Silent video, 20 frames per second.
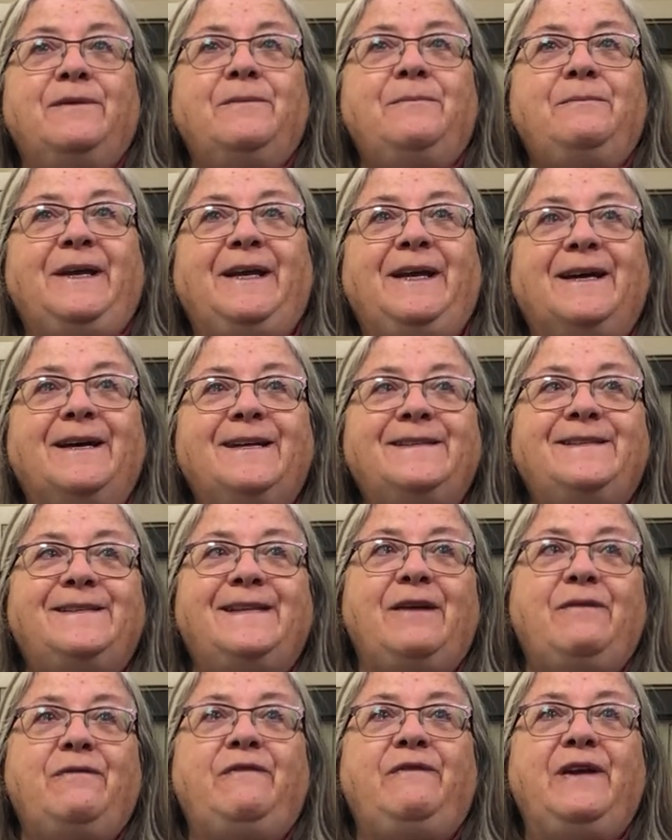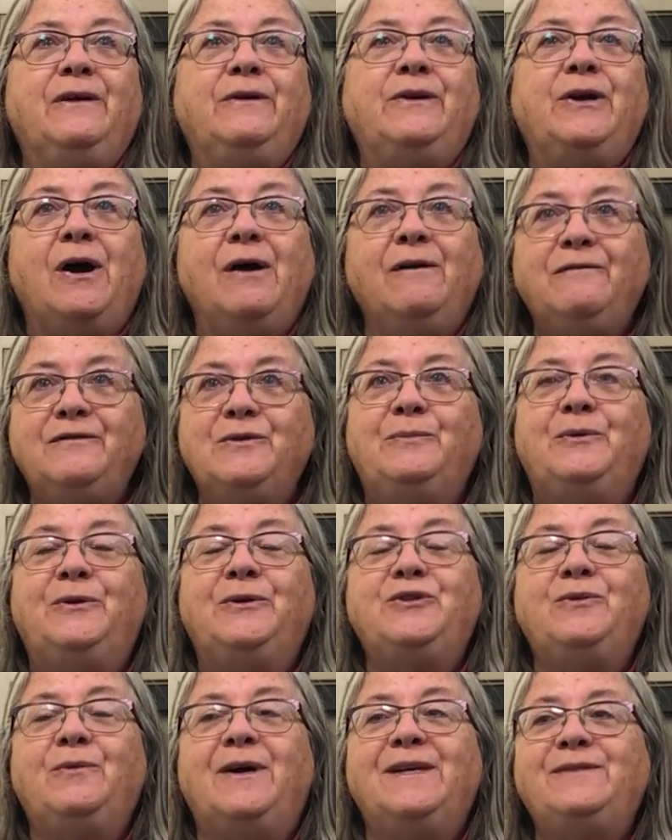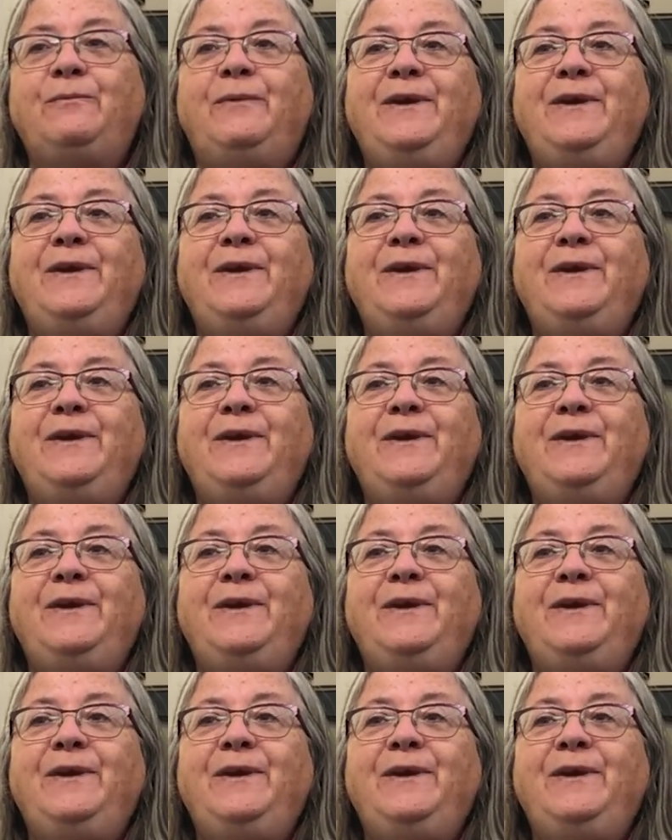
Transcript: them because they feel comfortable to us.